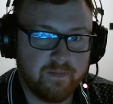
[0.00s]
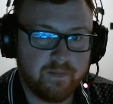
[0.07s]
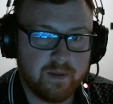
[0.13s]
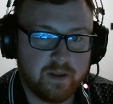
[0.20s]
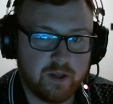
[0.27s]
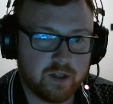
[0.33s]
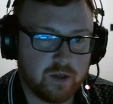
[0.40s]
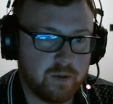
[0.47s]

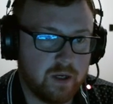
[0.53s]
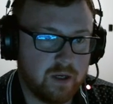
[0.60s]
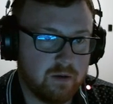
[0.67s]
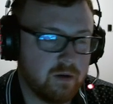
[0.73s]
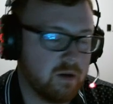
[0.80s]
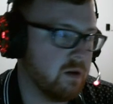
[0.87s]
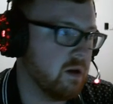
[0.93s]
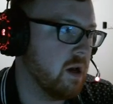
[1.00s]
Just because
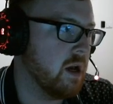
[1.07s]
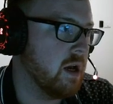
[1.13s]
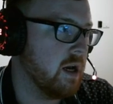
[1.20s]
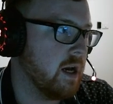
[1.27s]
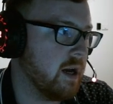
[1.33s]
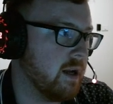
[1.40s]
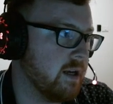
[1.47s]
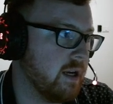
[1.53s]

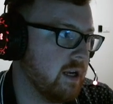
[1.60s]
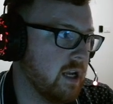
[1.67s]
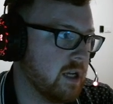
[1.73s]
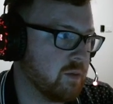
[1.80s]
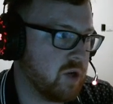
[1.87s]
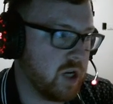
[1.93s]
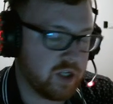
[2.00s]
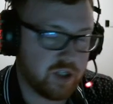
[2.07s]
we need less
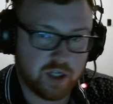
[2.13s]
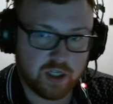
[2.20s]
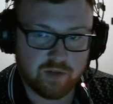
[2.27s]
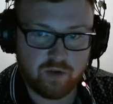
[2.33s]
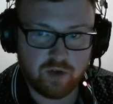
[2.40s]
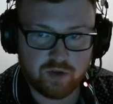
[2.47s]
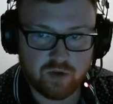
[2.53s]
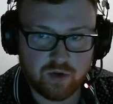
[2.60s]
protection against
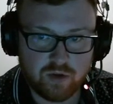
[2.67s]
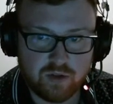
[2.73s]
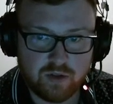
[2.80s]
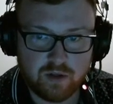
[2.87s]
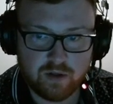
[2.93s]
flush draws.